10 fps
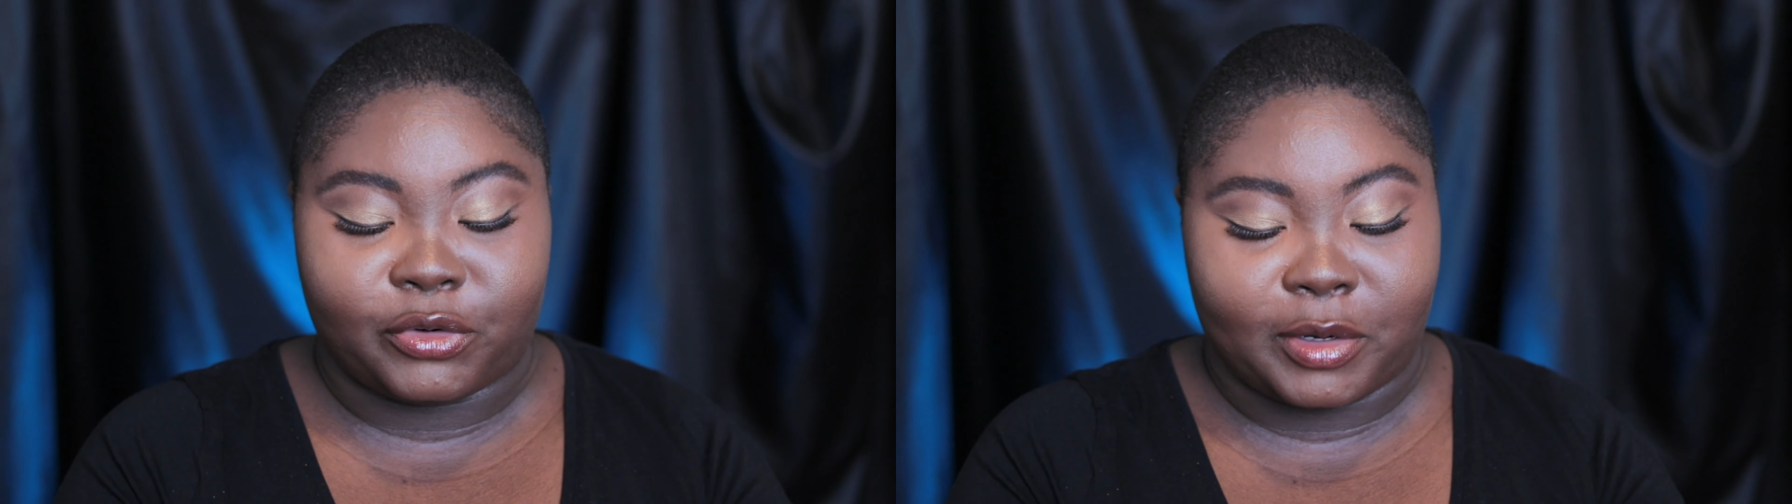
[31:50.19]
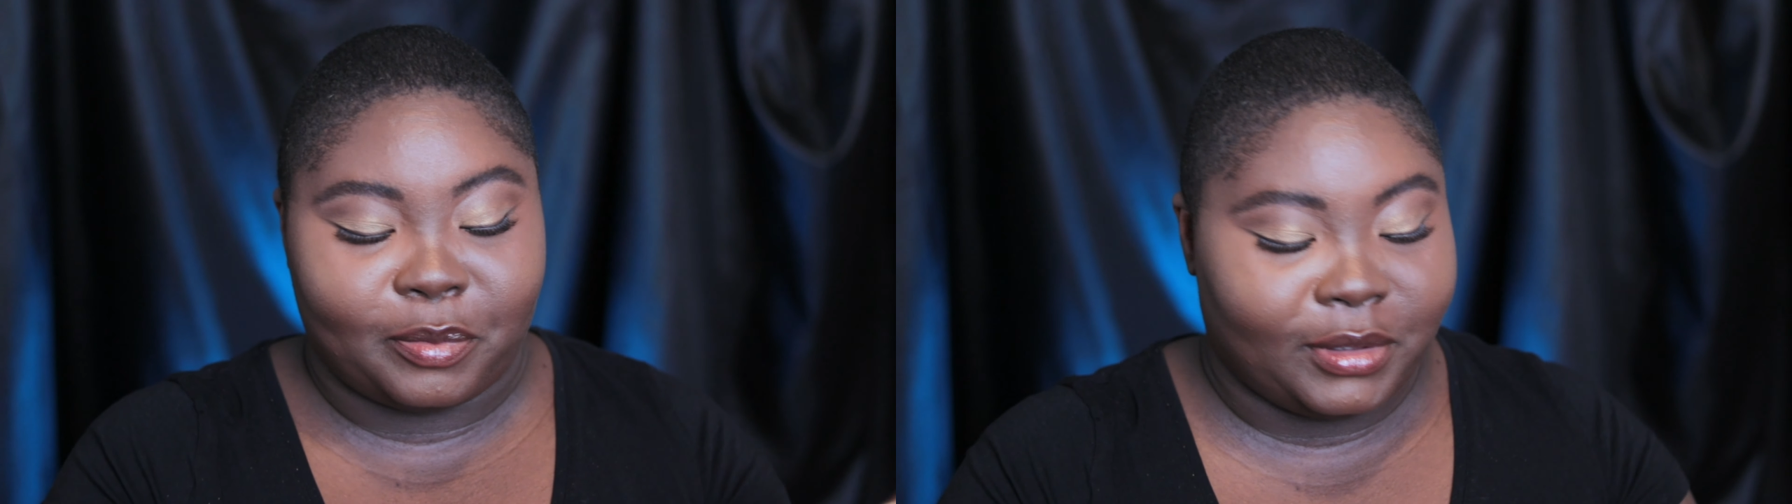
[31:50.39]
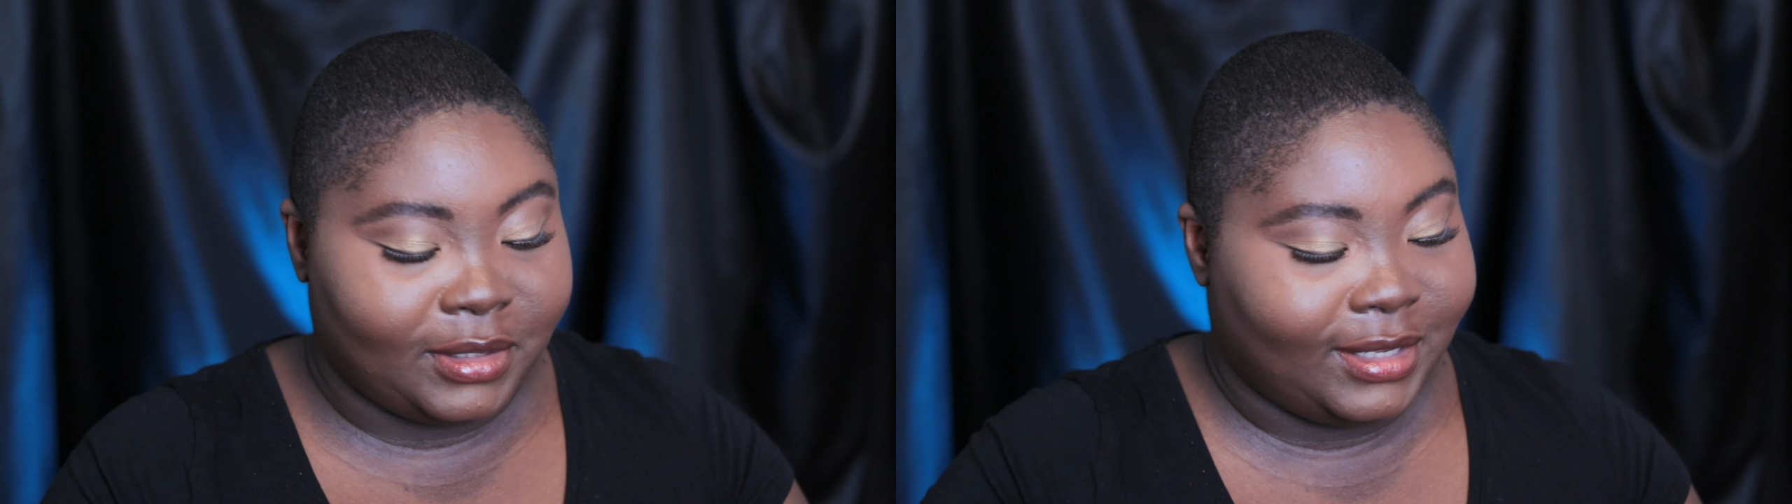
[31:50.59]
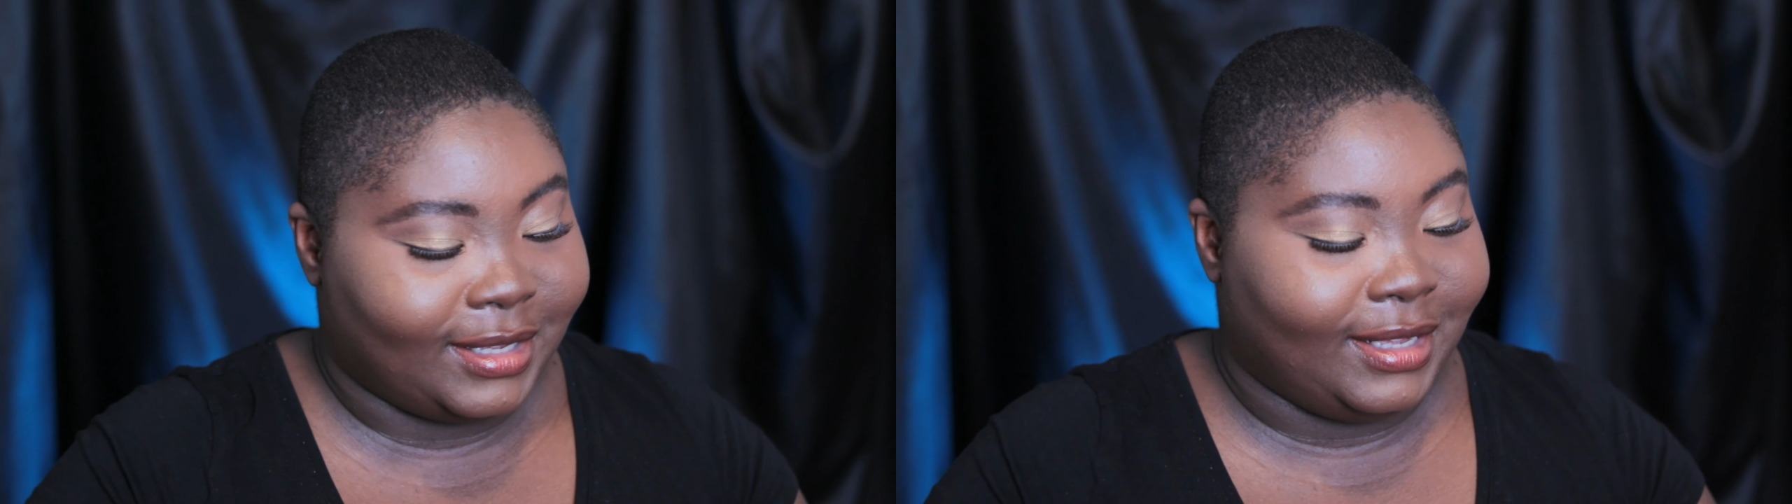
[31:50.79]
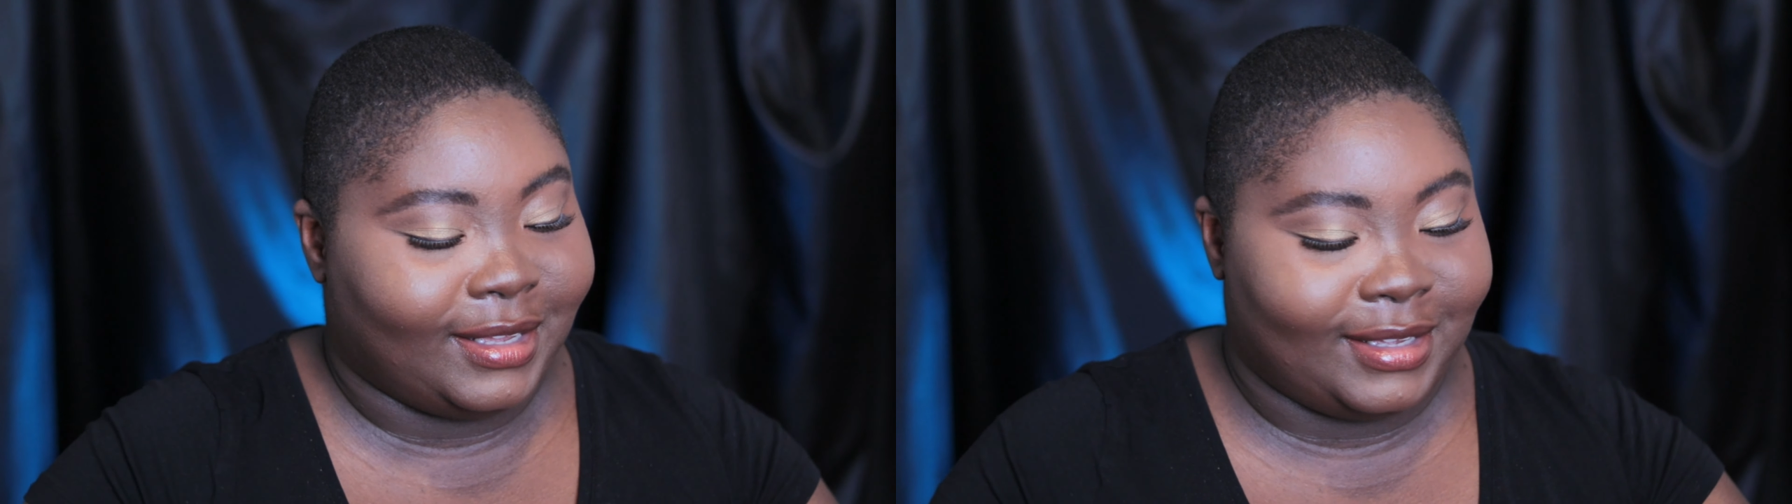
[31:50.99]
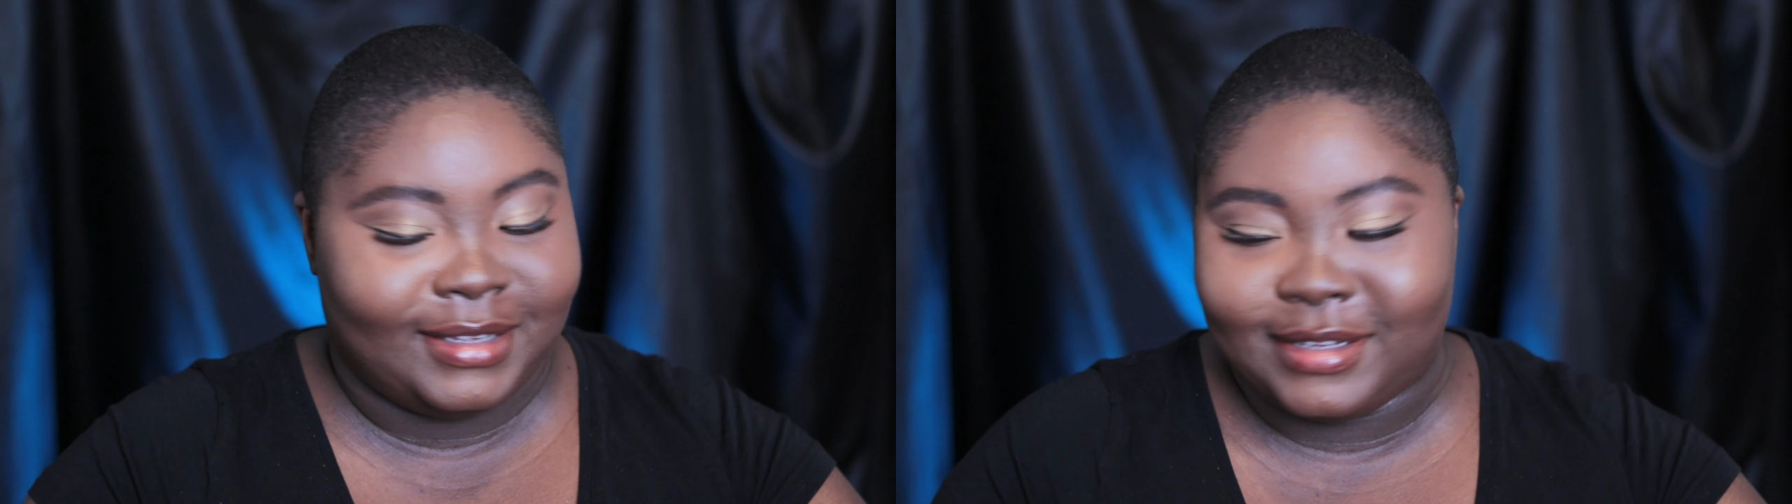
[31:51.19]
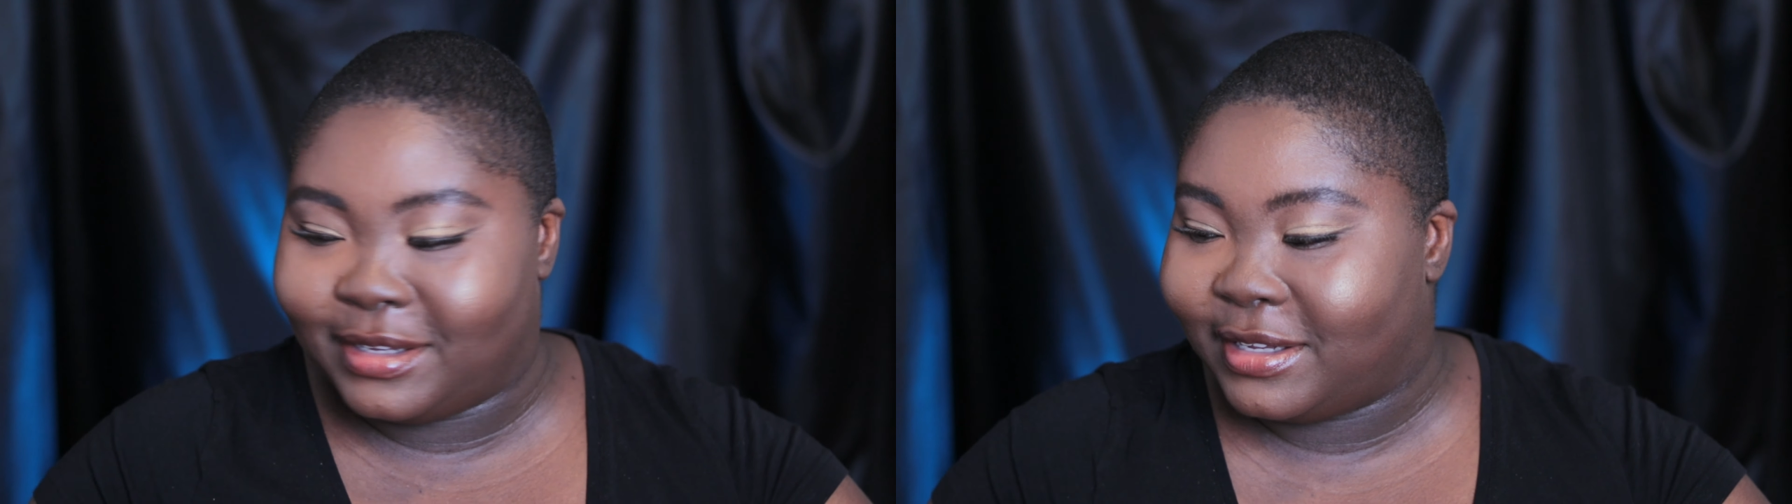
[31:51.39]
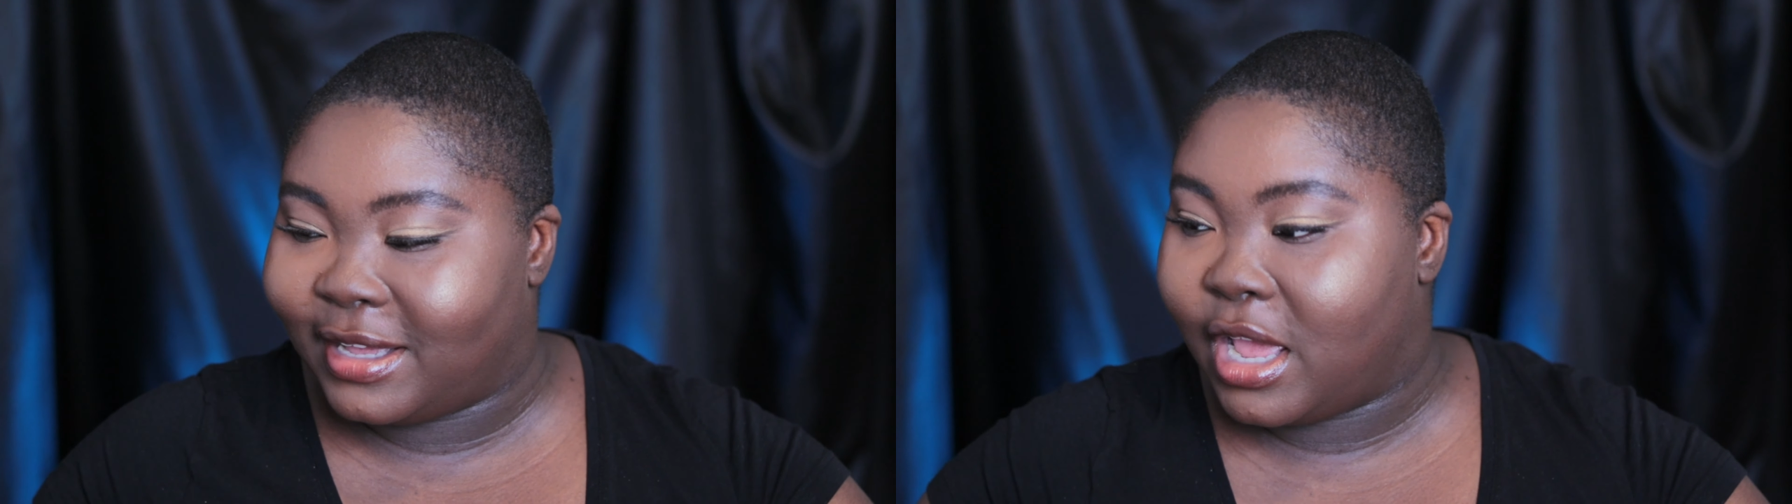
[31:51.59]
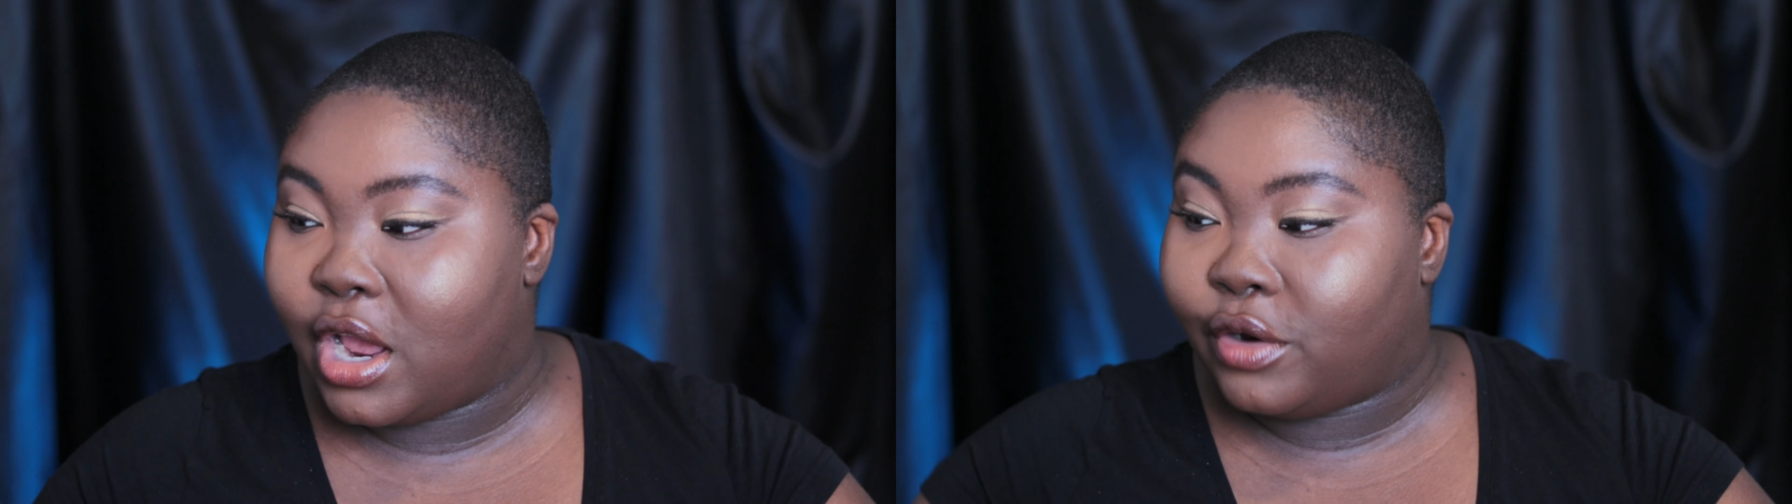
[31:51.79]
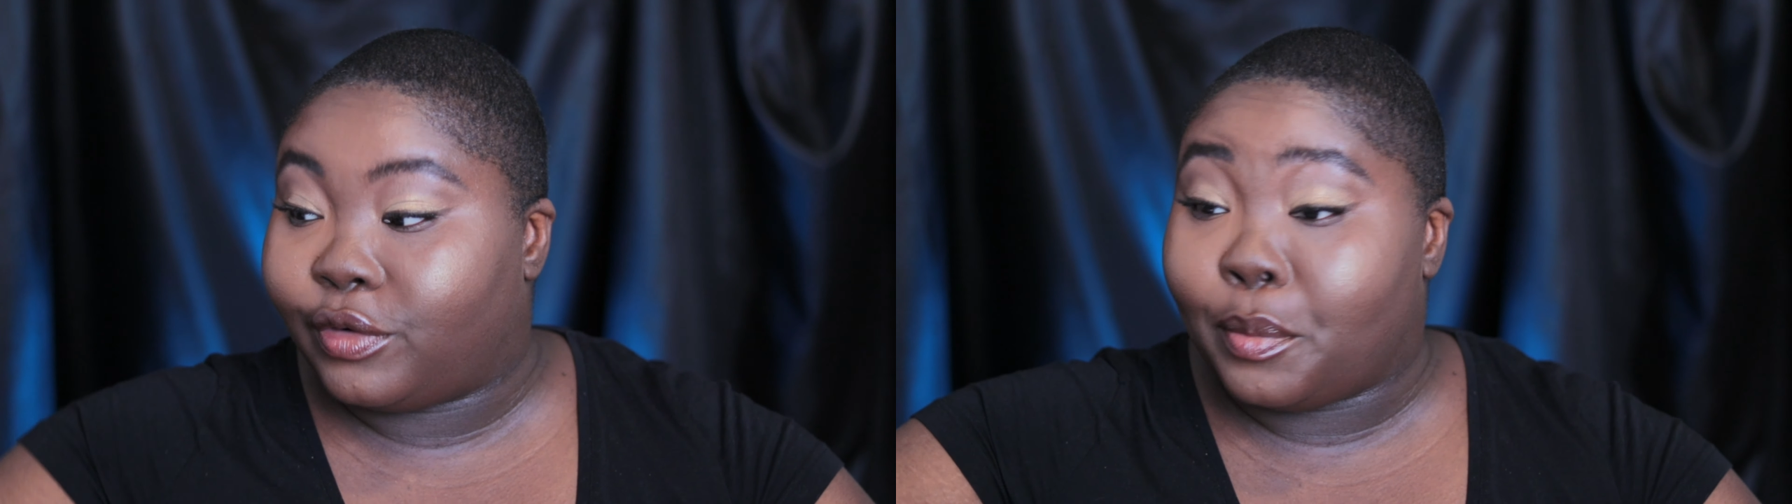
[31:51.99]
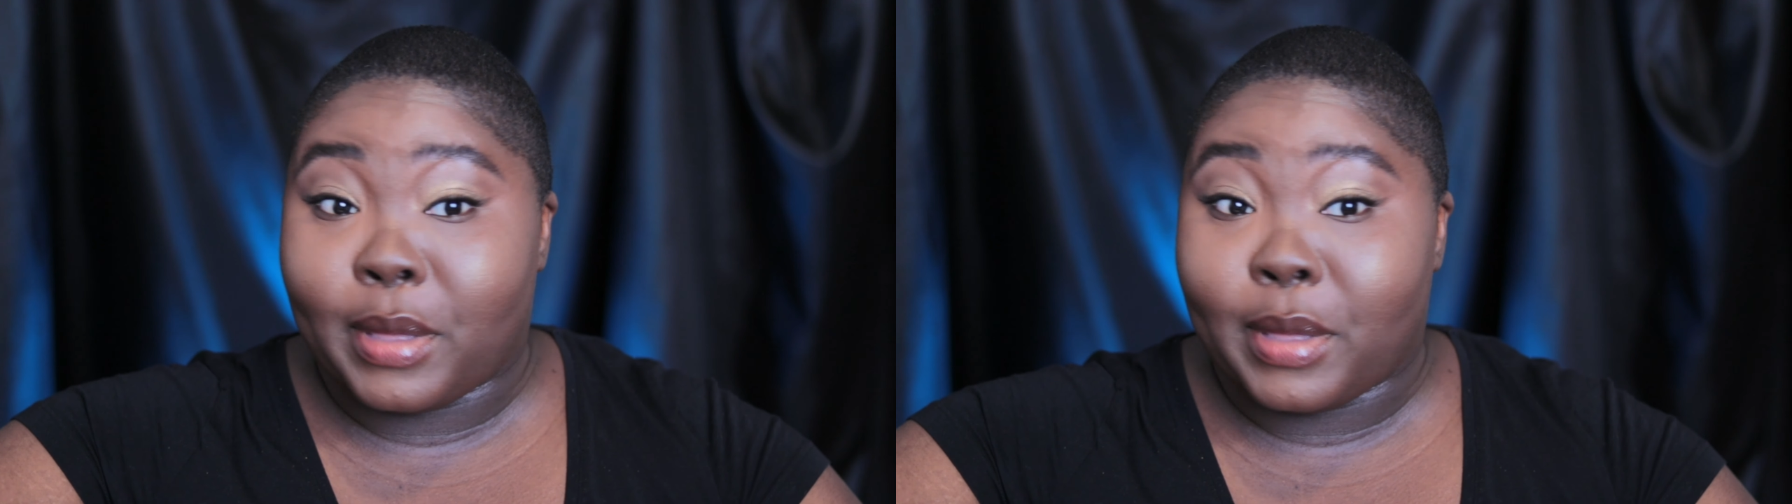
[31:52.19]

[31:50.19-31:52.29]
Grip. From